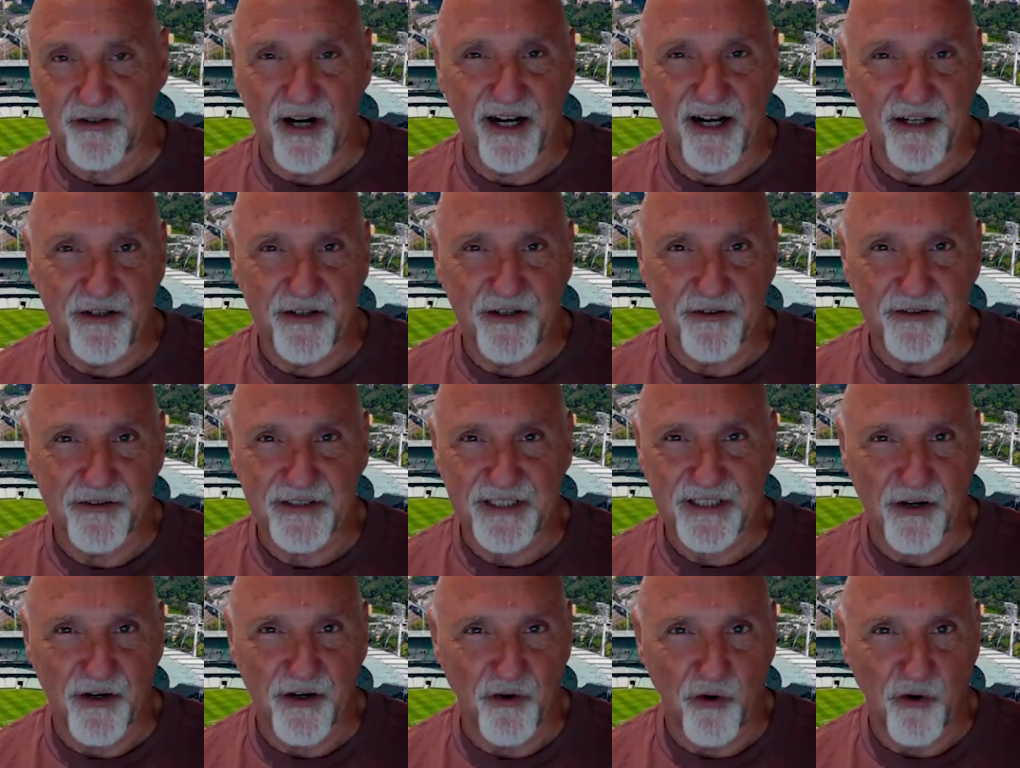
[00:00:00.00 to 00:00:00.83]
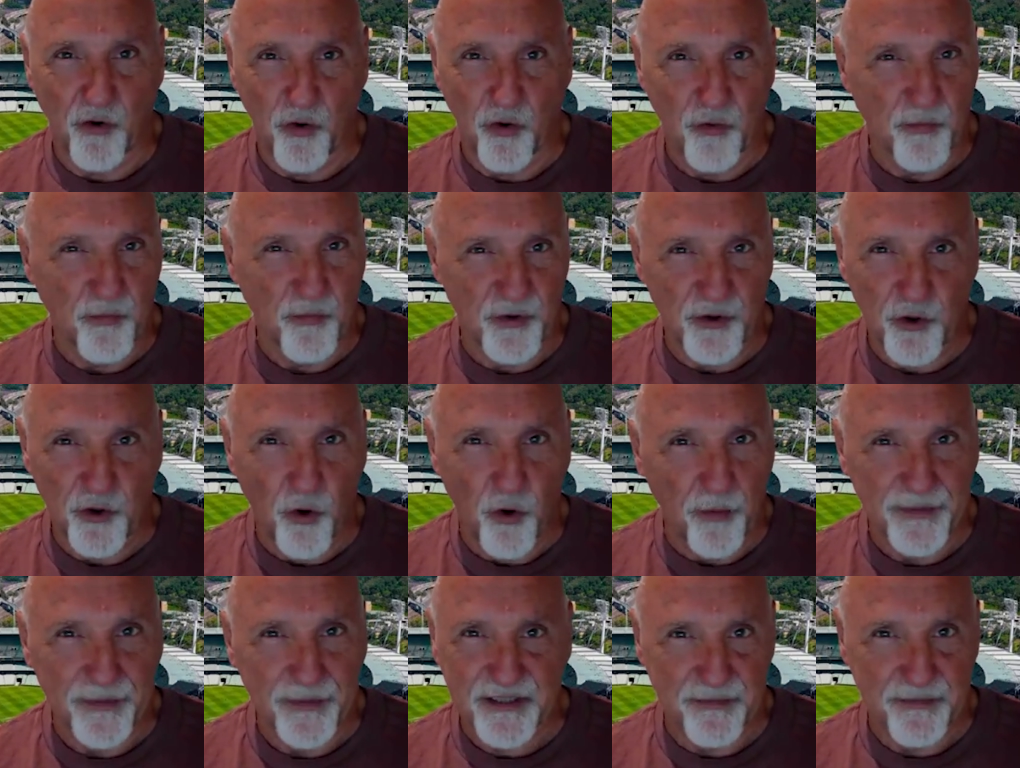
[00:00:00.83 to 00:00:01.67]
who's done an
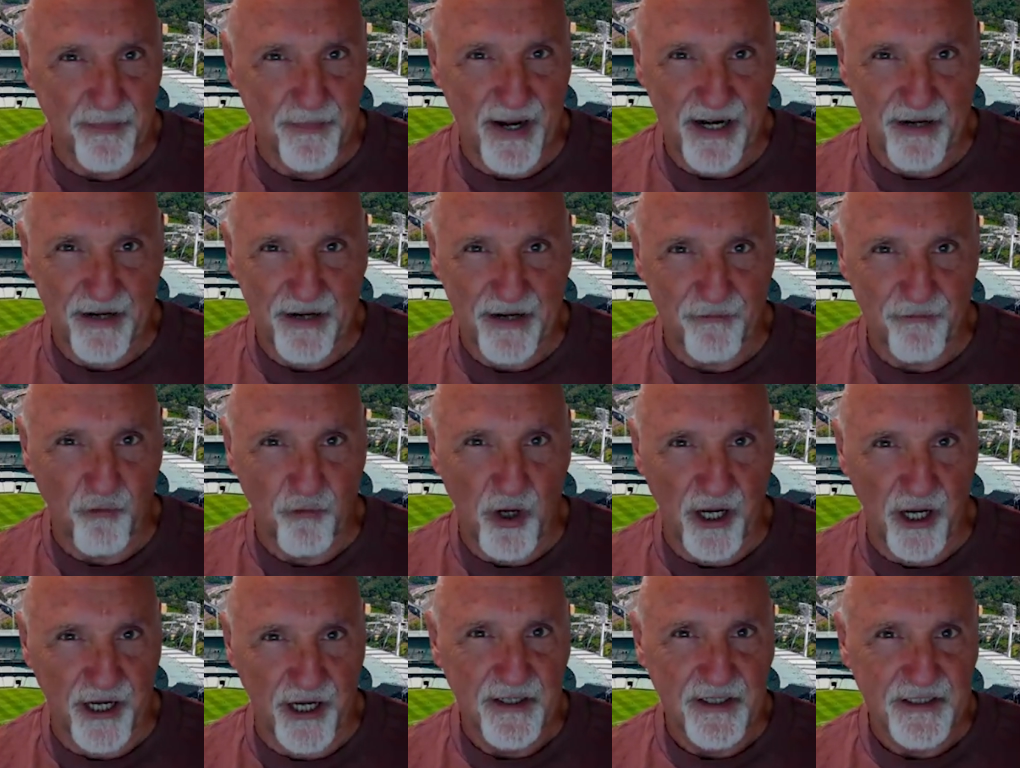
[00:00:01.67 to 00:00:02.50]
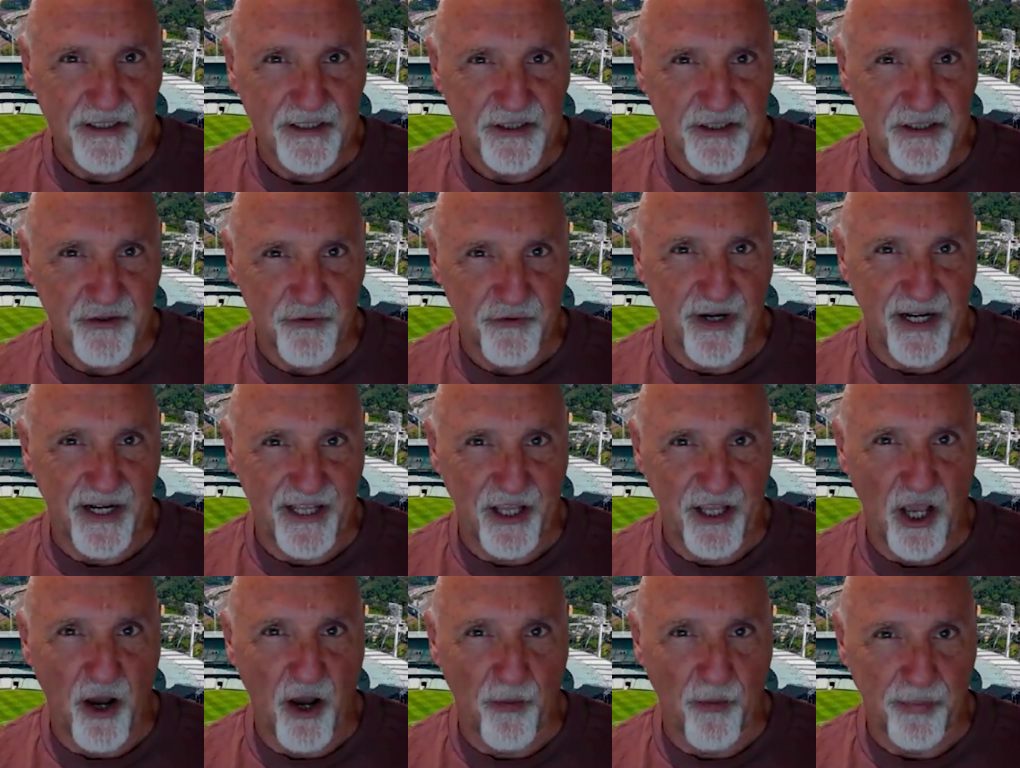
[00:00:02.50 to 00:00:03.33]
enormous amount of work to really
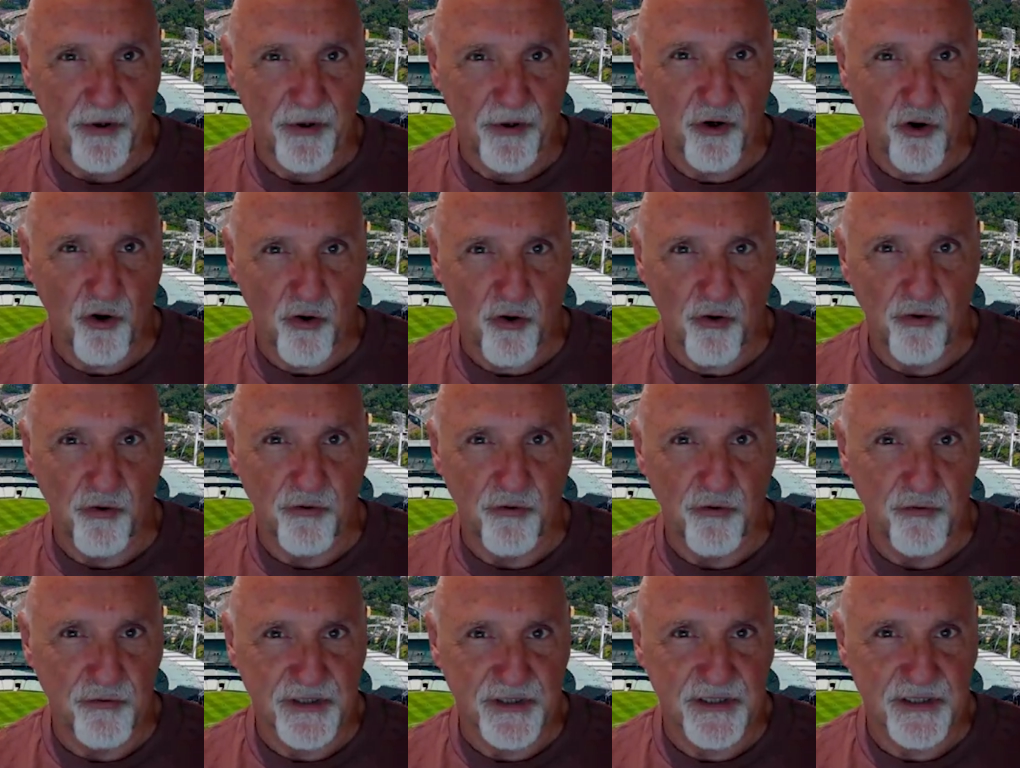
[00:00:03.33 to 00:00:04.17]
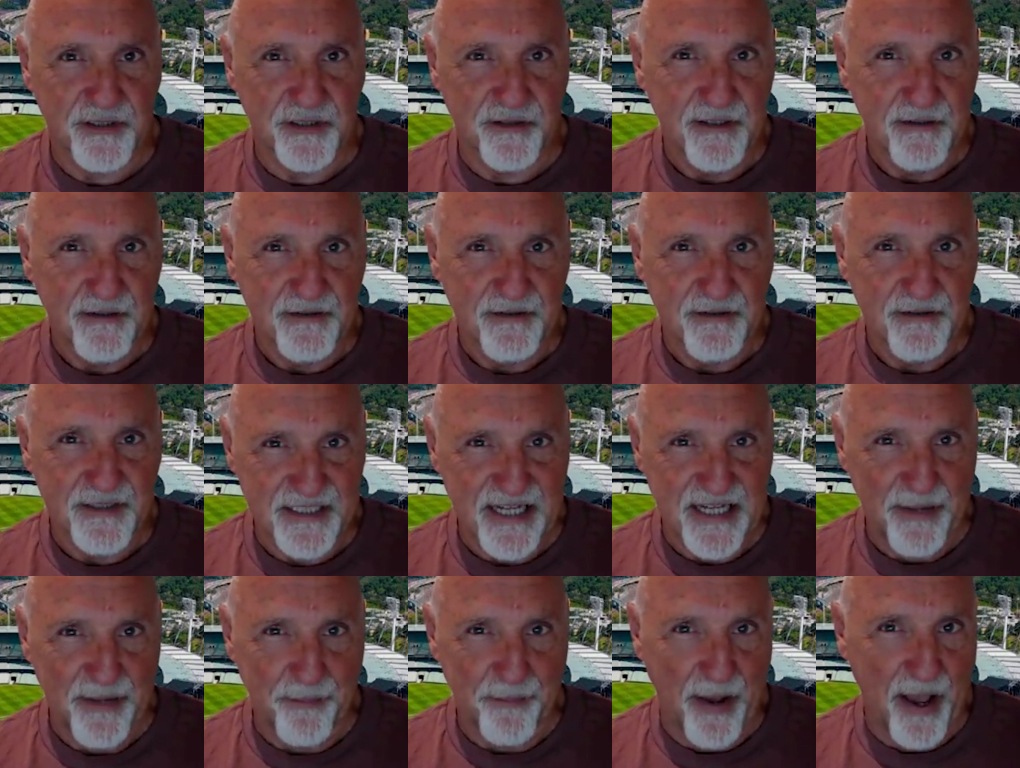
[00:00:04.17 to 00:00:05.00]
help crews step
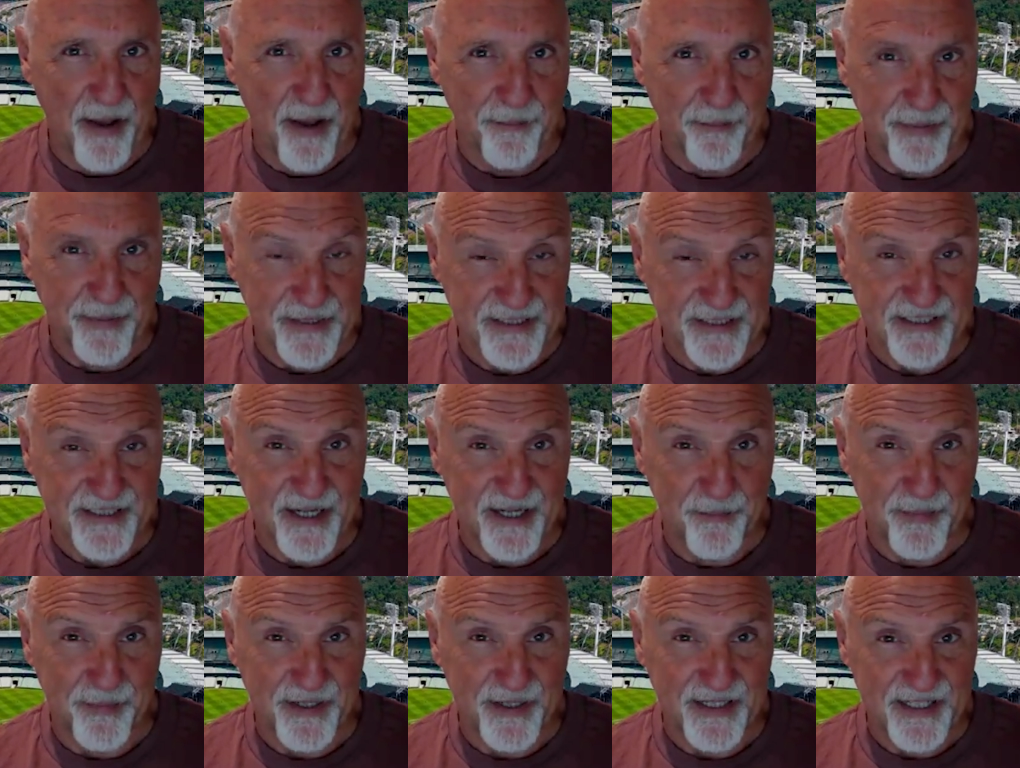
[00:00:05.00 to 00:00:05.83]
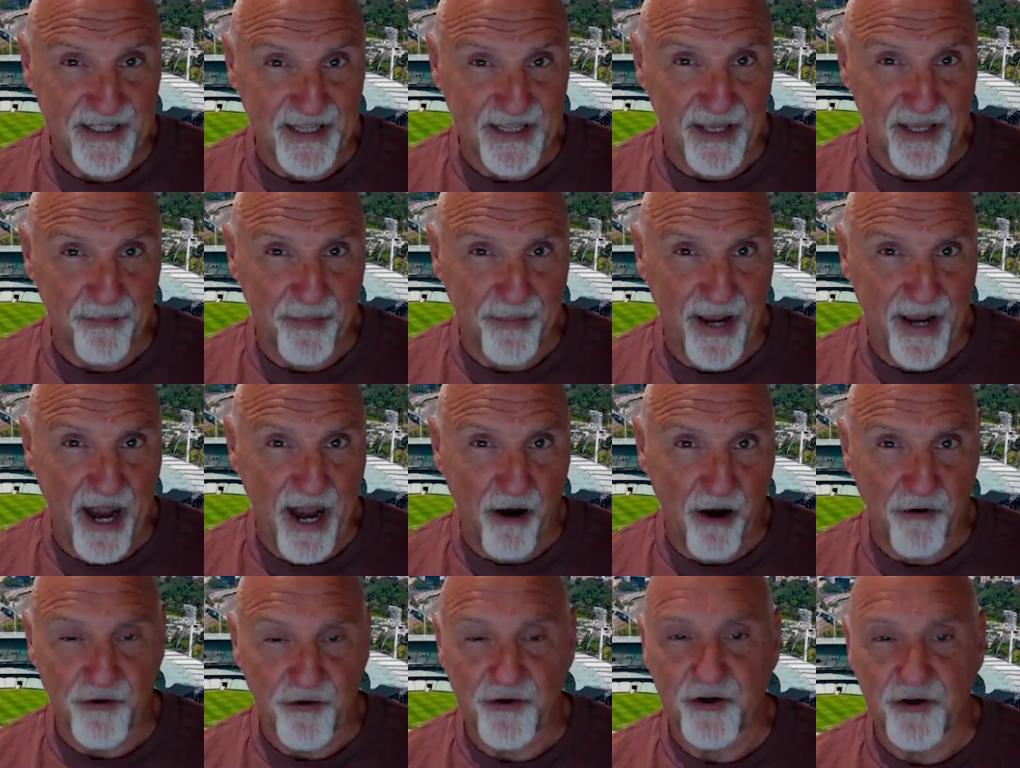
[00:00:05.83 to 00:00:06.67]
up and step into their power and
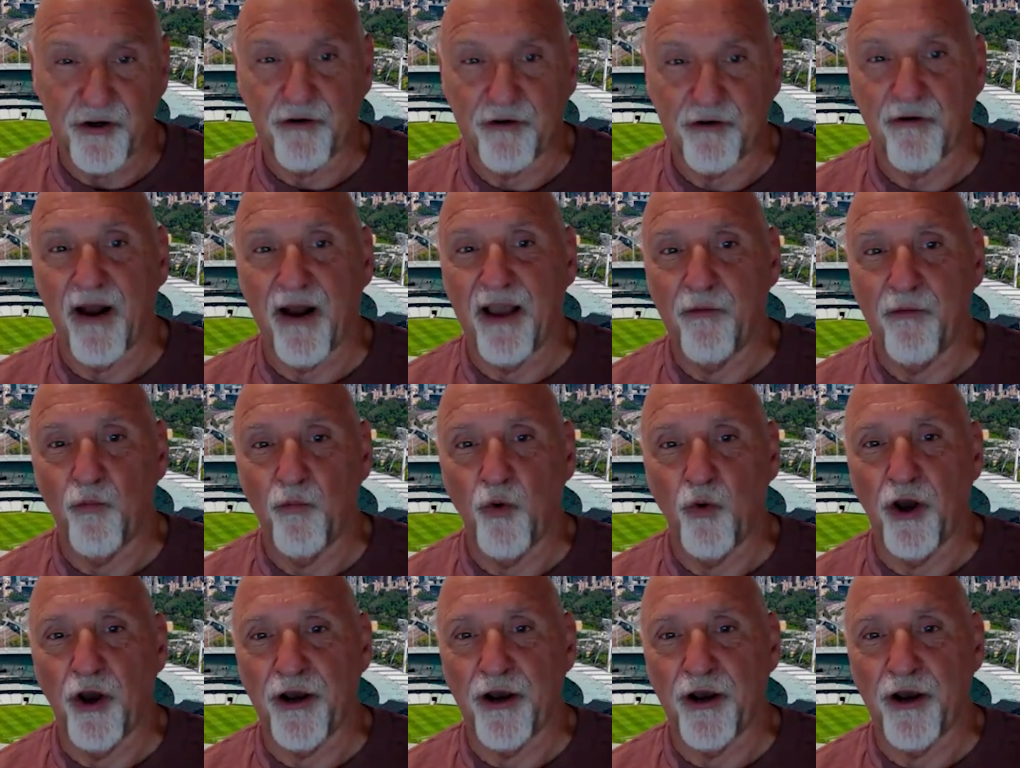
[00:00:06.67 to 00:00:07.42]
do great work.